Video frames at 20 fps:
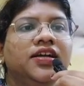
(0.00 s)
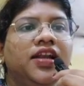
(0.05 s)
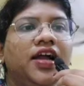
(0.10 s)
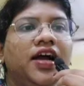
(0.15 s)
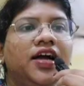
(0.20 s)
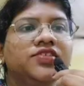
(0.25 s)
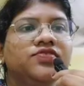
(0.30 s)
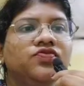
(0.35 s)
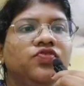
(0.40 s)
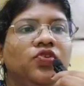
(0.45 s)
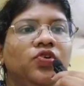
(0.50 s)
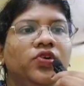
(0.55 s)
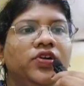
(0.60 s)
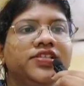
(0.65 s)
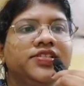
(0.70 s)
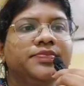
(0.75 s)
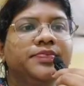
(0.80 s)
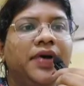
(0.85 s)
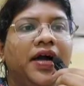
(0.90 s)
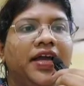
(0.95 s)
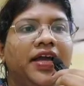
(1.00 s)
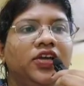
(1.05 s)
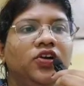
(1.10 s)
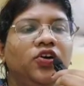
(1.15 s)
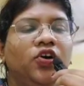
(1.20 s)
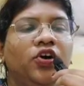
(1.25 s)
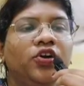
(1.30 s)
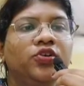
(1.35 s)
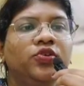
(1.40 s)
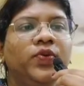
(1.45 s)
Class 4 is
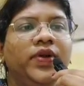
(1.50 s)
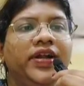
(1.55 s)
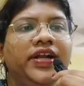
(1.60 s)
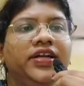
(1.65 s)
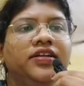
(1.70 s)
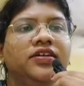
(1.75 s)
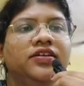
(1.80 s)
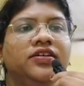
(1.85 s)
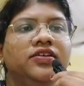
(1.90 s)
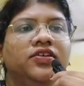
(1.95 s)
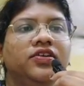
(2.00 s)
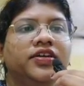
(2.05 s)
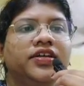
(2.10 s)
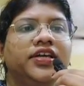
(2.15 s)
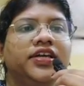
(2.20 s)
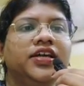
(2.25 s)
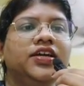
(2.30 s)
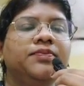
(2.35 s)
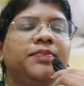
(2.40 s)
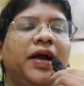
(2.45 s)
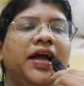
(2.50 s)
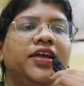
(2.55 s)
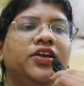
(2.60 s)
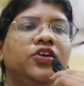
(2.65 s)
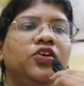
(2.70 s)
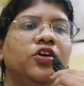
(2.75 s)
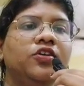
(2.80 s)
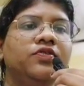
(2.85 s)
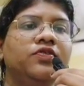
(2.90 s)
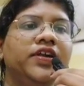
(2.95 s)
bicornuate. Okay,
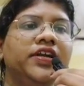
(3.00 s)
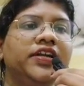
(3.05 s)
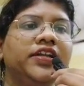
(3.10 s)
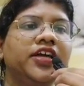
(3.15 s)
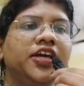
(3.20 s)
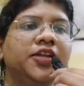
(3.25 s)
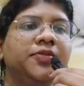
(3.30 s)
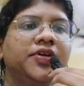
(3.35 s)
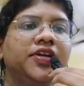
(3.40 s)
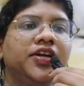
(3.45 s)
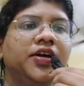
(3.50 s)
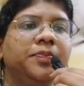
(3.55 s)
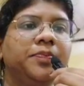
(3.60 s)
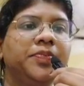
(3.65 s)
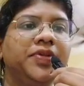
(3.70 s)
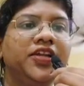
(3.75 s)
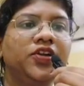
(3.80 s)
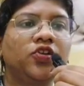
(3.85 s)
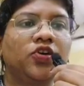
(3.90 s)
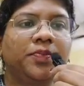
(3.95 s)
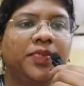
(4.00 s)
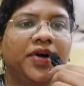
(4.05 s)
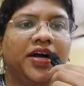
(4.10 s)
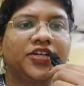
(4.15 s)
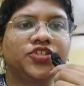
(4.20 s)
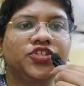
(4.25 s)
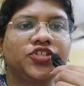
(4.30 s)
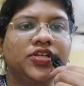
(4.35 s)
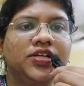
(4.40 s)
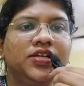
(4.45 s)
bicornuate can be complete or
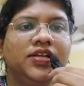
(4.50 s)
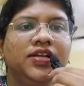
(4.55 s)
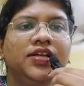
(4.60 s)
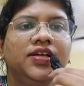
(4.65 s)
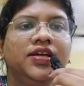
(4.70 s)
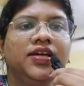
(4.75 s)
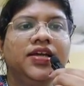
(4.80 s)
partial.